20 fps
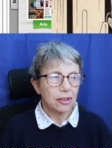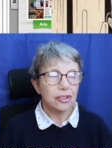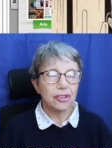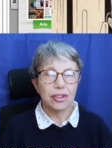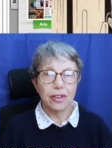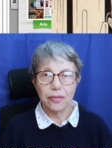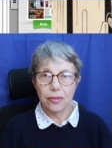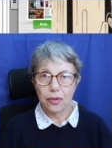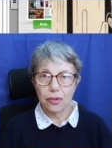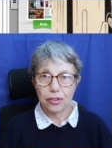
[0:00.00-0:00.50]

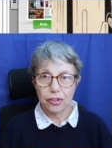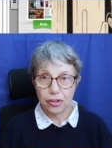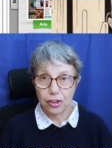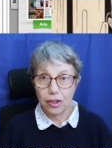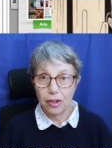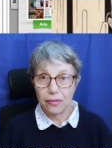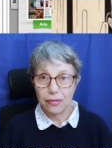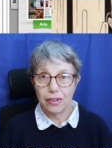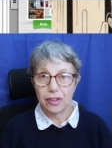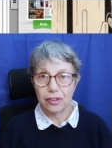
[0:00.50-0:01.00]
civil
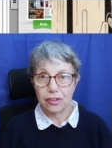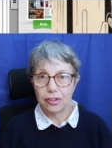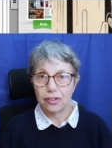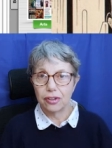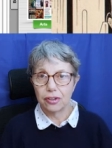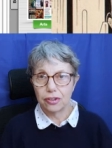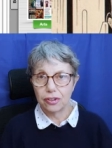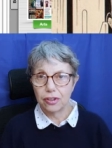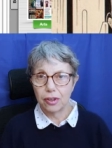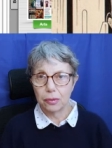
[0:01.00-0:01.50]

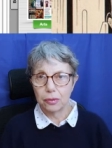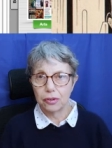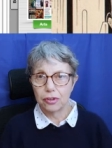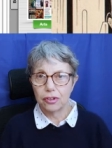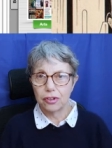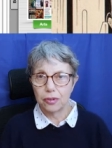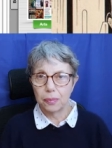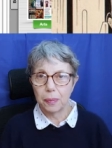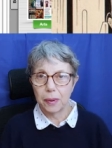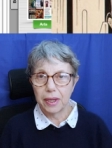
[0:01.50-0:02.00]
service, so
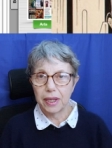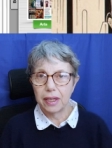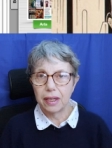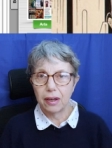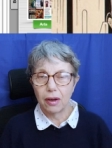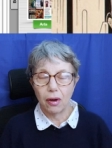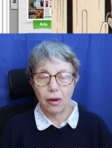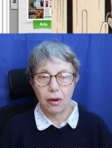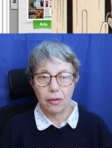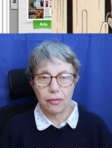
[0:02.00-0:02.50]
to
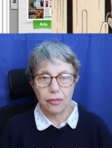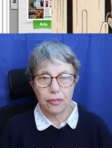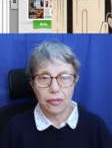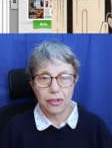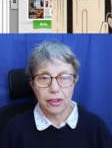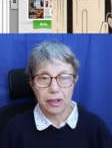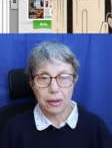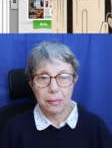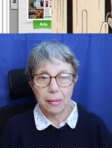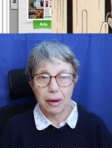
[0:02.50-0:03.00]
speak, of
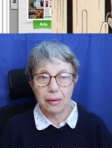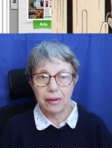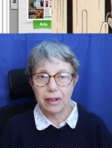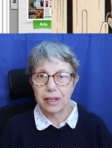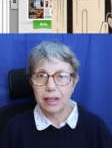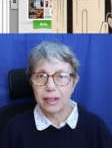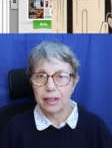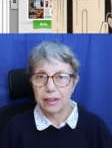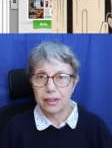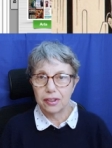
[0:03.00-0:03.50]
the
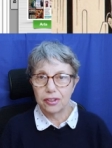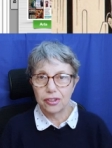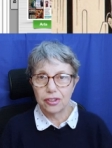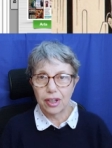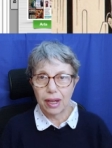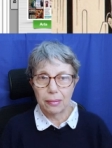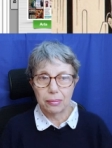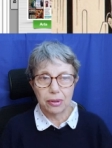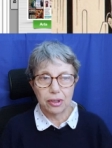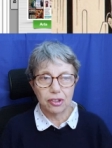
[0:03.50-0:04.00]
American
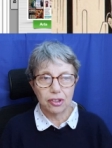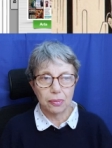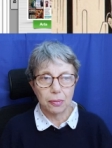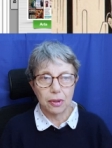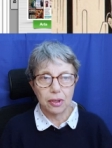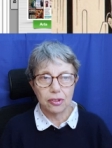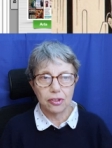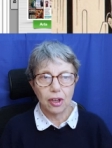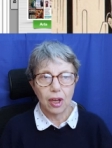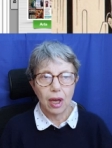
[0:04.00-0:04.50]

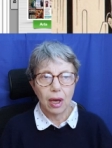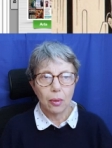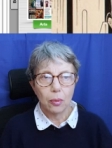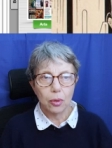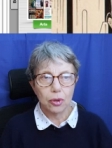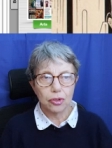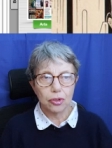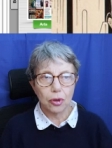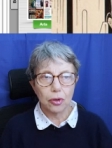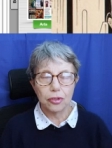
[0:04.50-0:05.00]
establishment
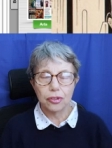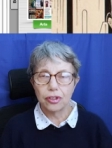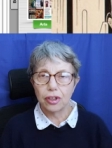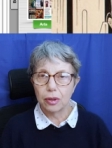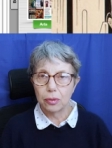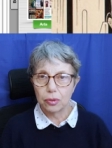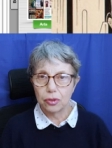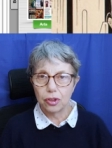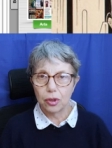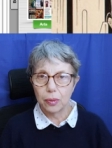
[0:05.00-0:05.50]
was
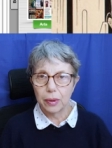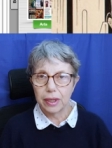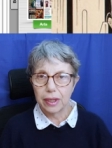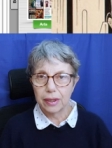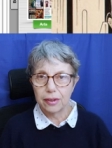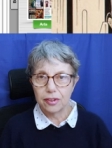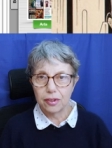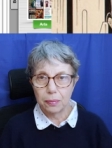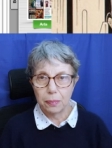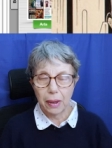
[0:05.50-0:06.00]
also
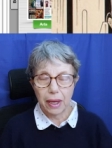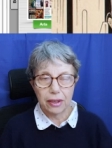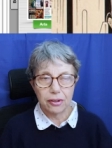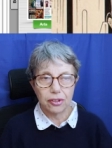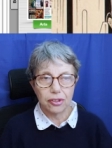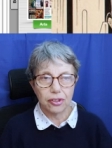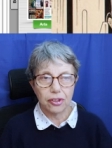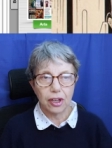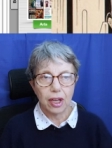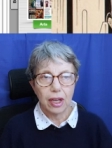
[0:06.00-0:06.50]
doing its
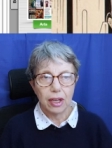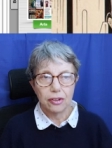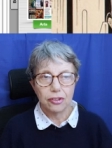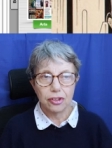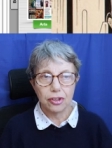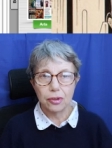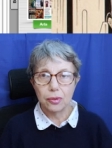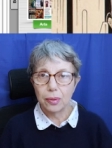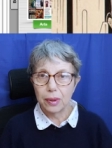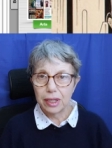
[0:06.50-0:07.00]
best
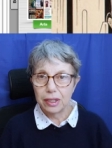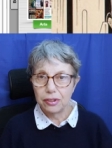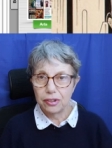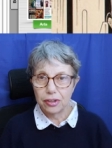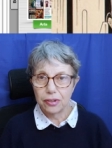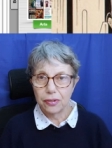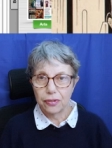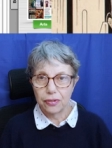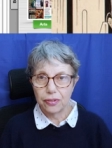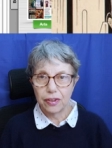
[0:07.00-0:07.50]
to
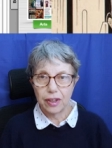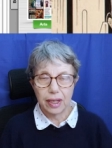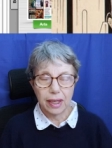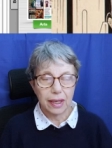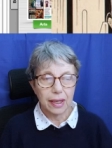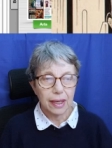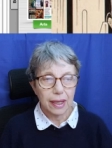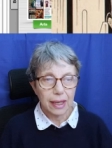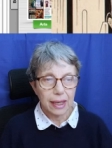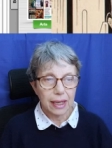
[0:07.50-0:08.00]

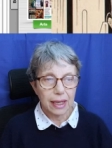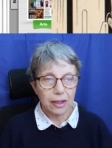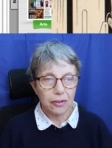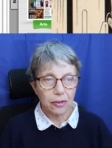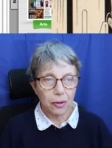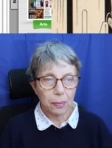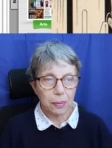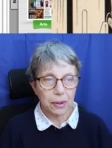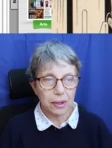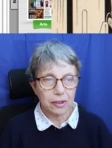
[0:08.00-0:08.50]
interfere
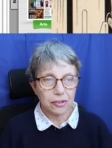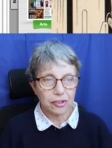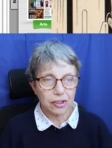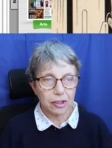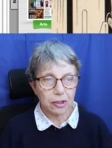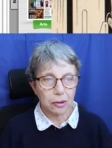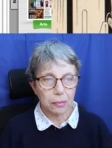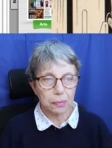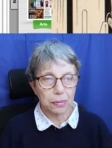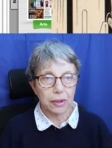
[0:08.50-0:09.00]
in the
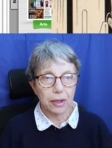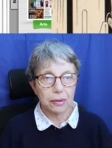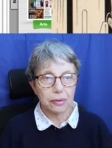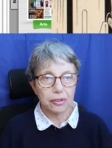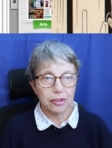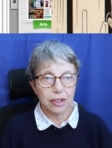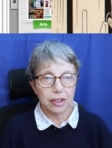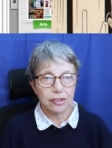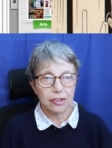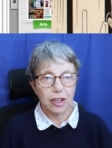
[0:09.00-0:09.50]
political
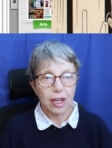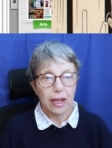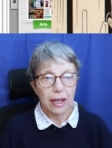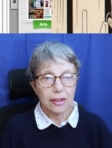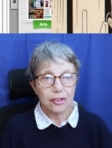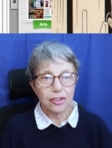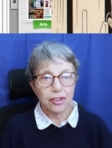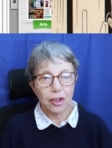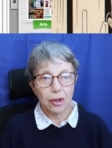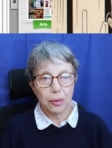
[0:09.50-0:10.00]
process.
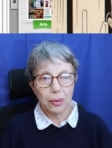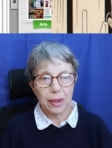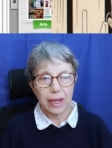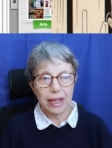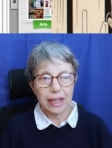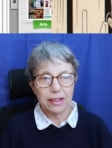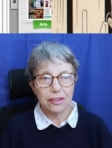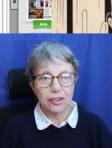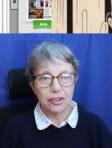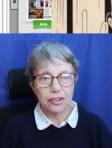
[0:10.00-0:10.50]
So
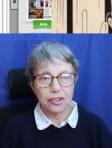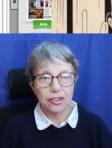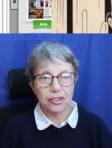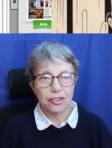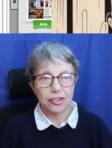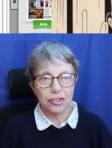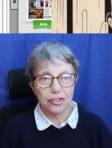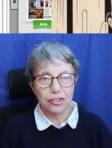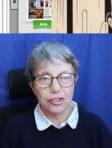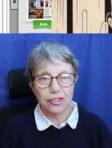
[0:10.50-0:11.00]

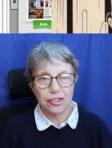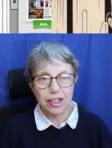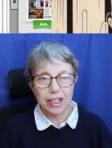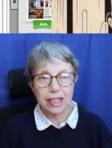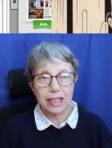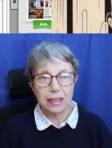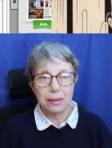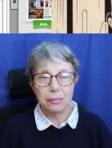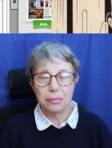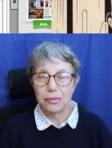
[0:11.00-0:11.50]
it's
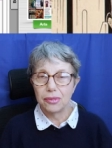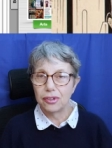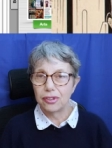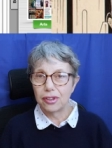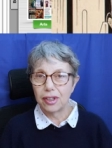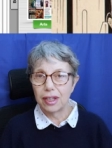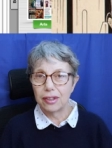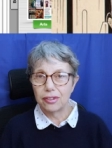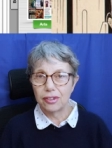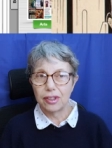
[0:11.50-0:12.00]

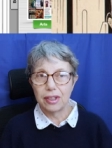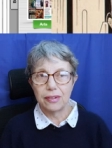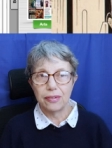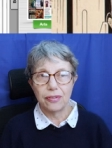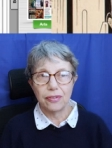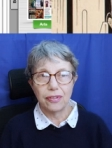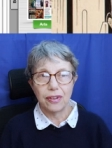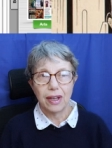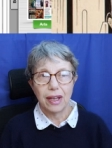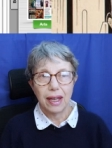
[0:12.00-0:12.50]
seems as
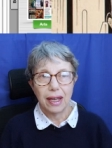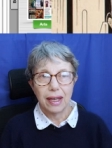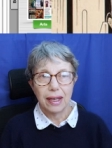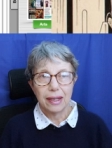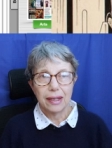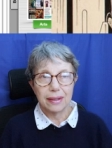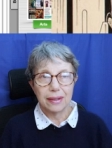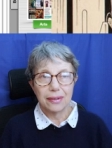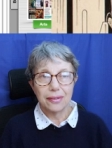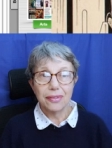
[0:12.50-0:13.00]
if
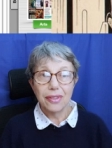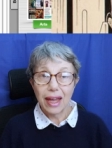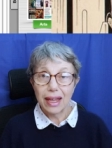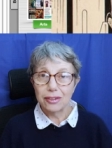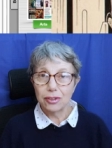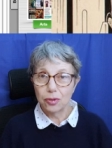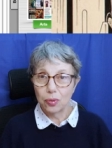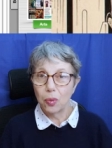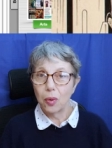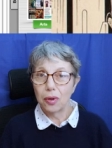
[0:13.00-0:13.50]

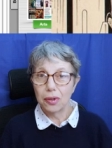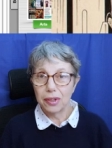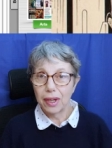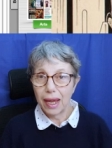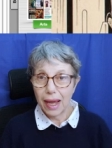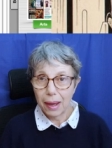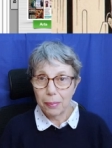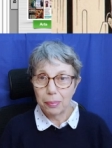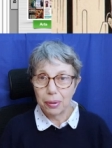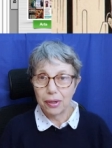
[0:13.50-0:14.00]
that's what
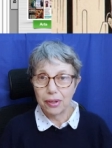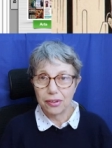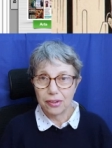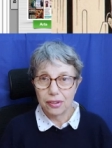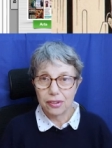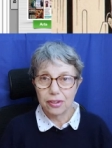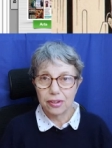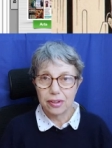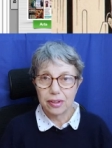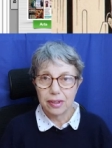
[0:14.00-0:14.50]

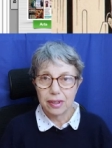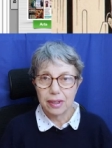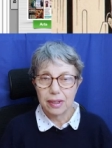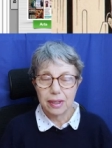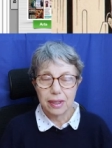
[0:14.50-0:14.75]
happens.